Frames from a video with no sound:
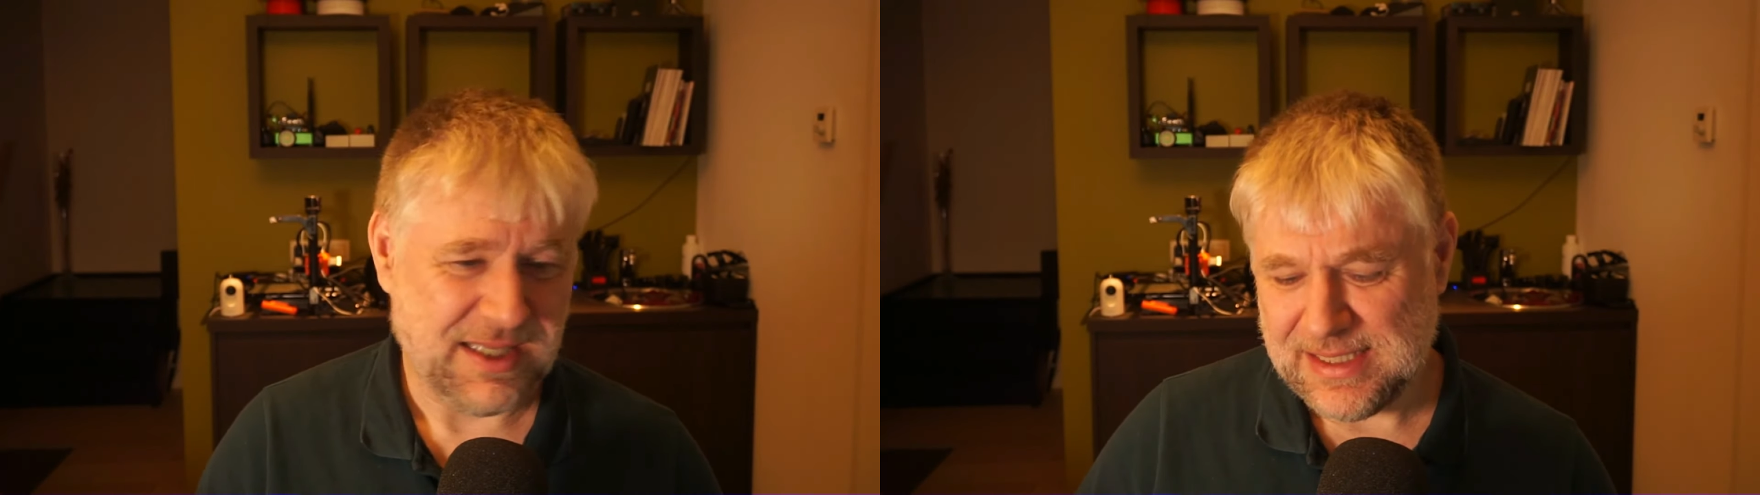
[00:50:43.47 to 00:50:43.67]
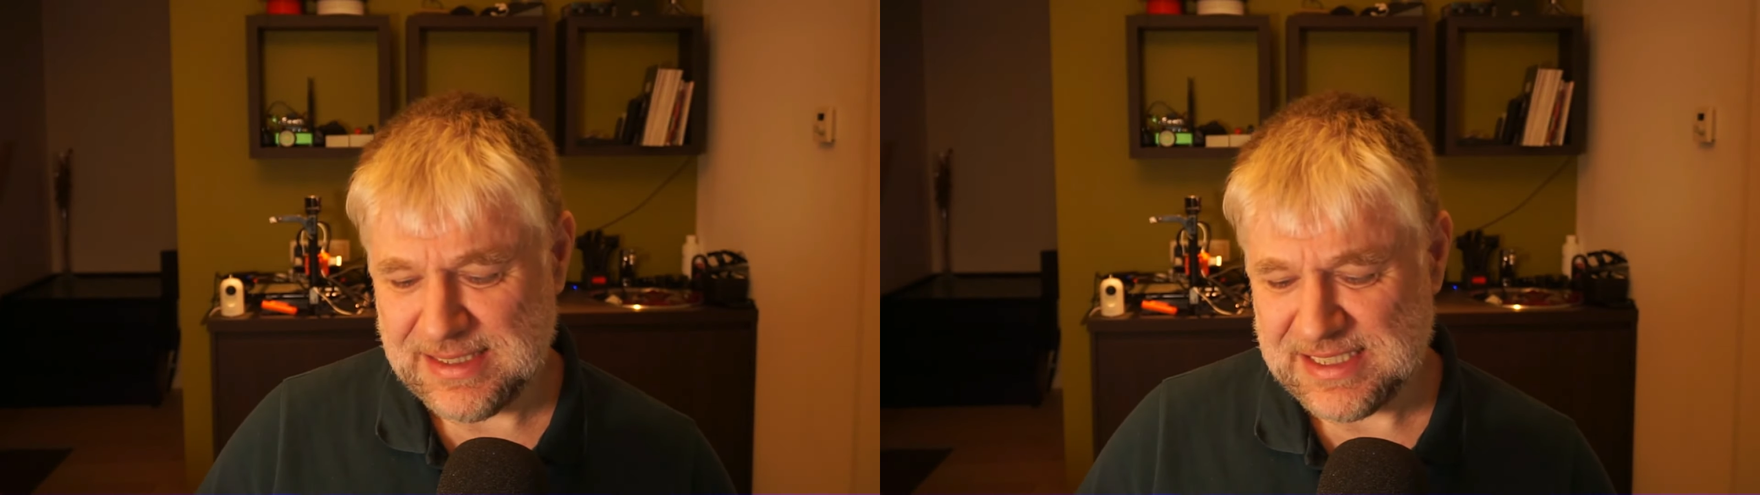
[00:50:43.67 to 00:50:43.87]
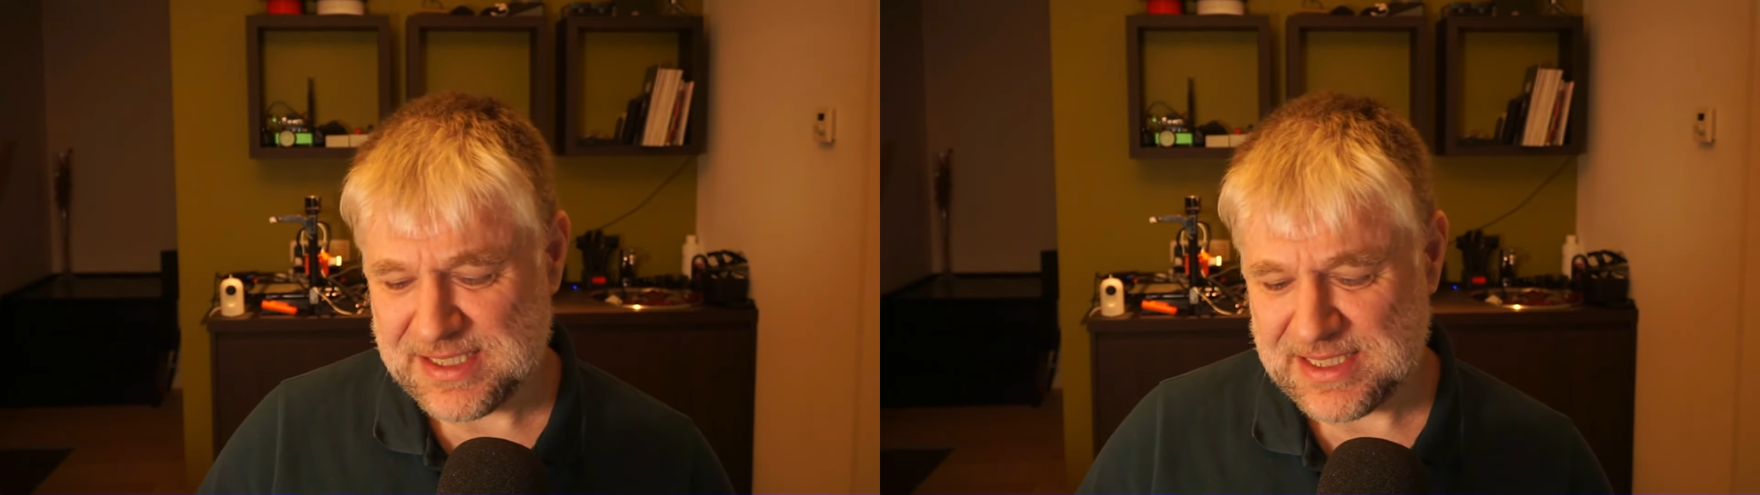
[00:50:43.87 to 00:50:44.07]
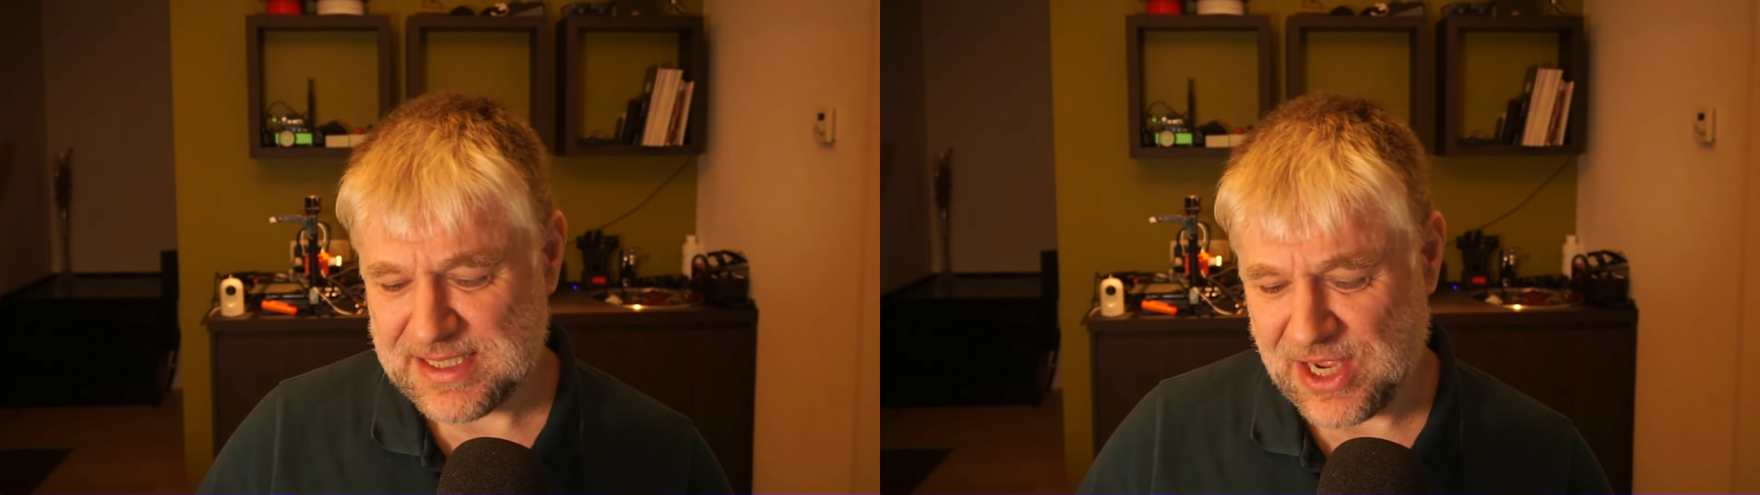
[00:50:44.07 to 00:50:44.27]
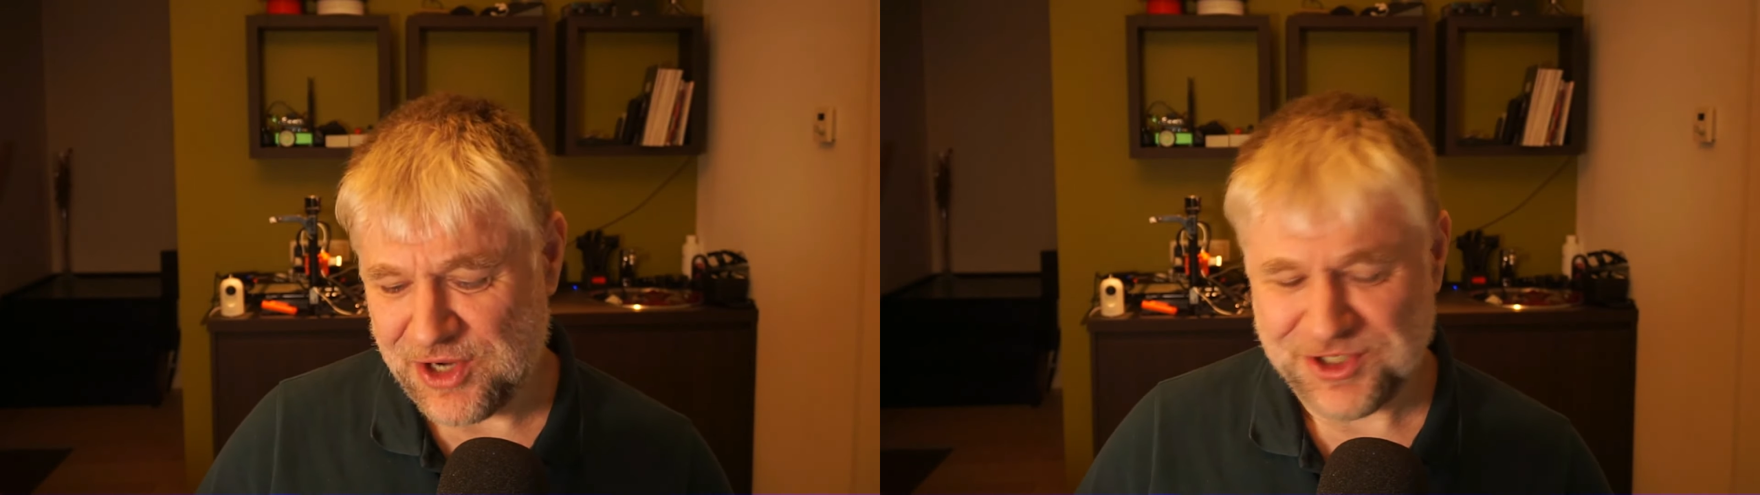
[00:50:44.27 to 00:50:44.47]

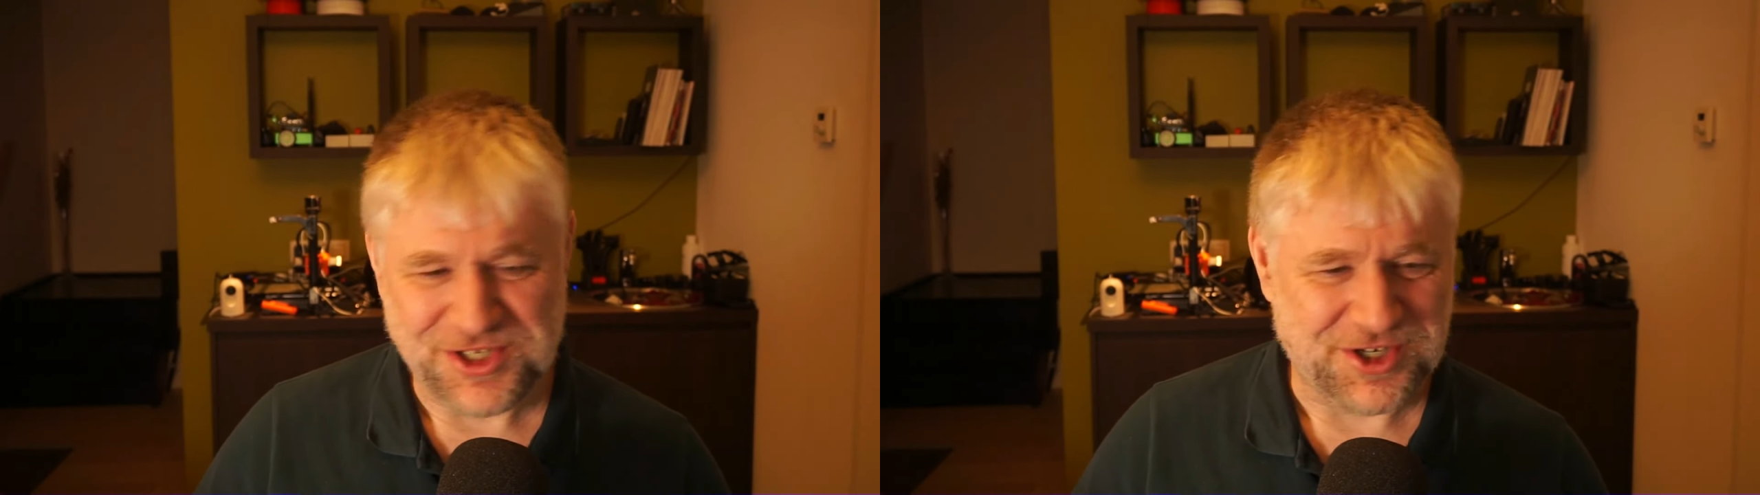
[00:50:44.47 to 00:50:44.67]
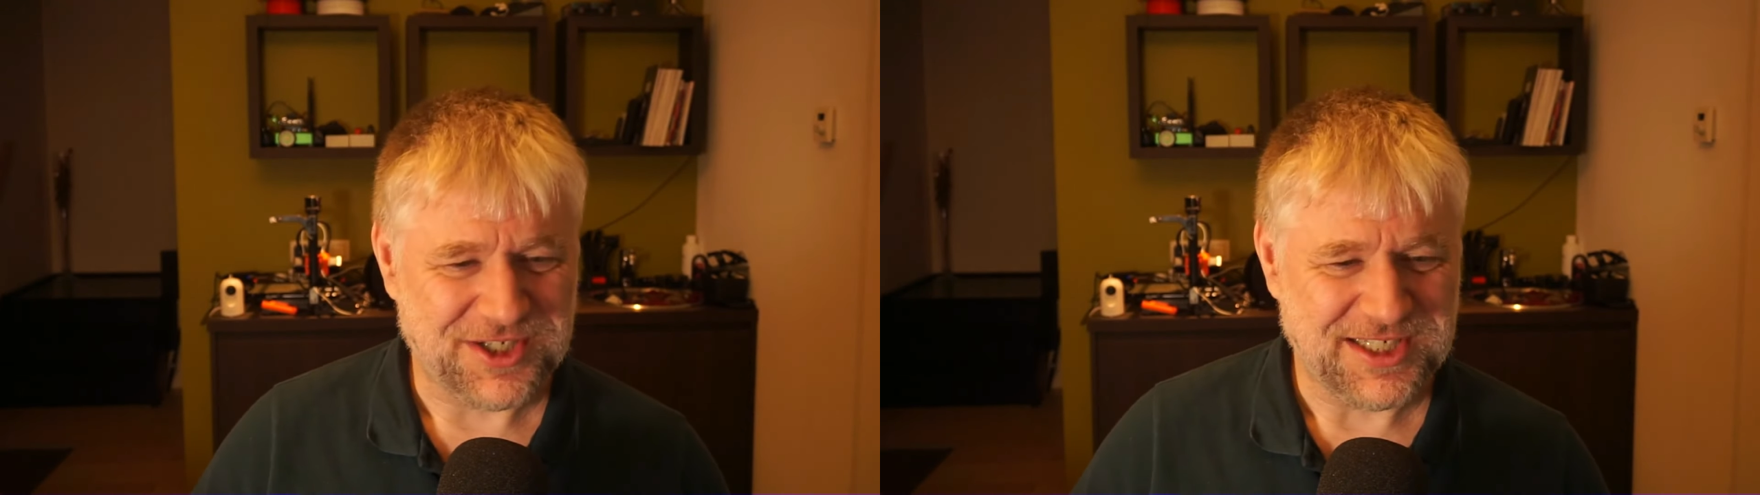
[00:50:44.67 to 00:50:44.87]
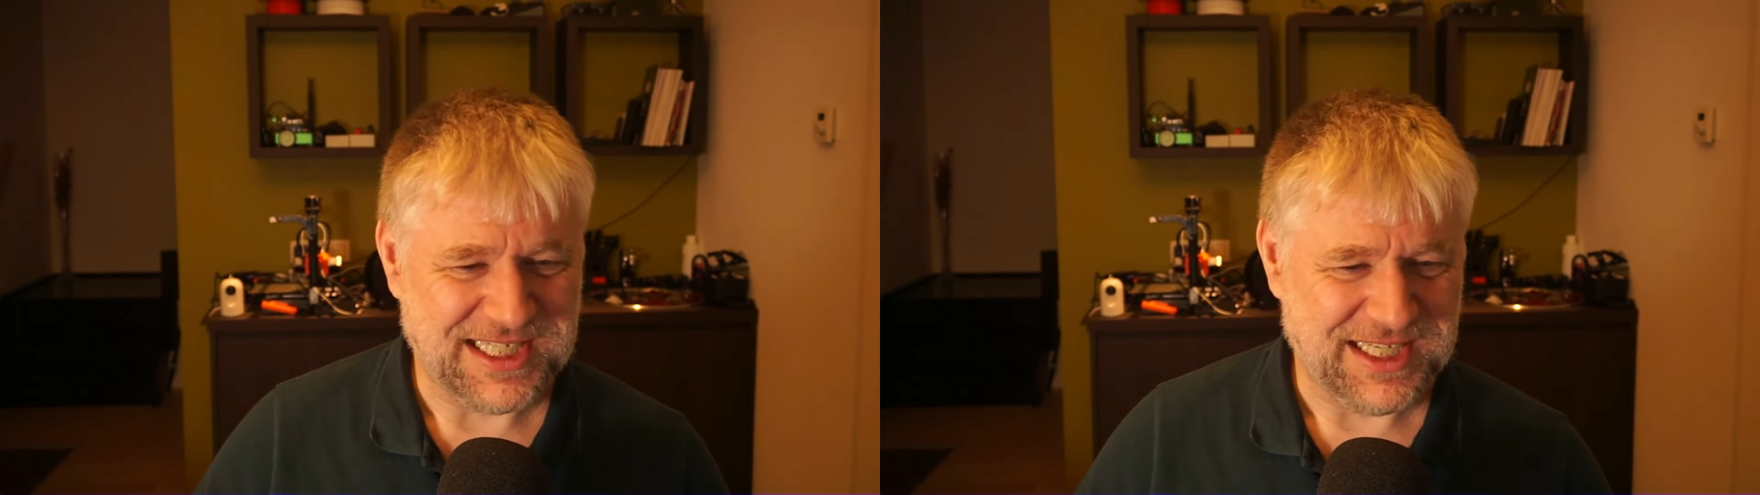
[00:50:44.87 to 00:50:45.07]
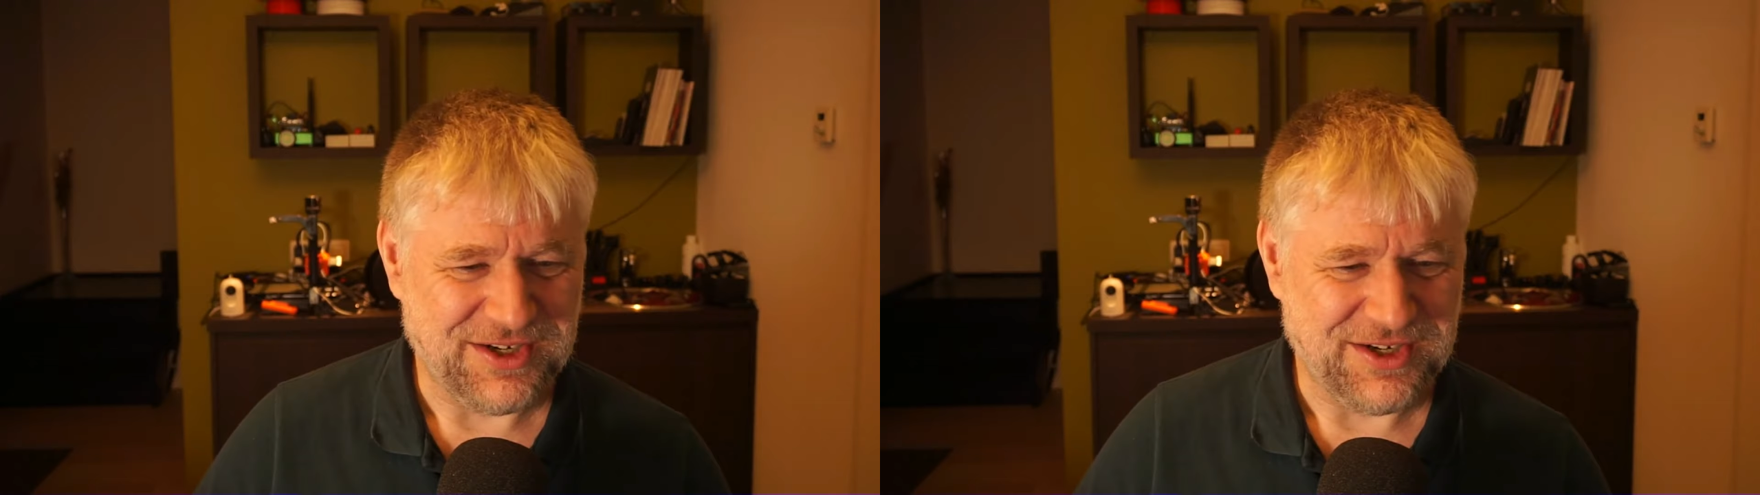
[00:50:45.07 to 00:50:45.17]
This uncertainty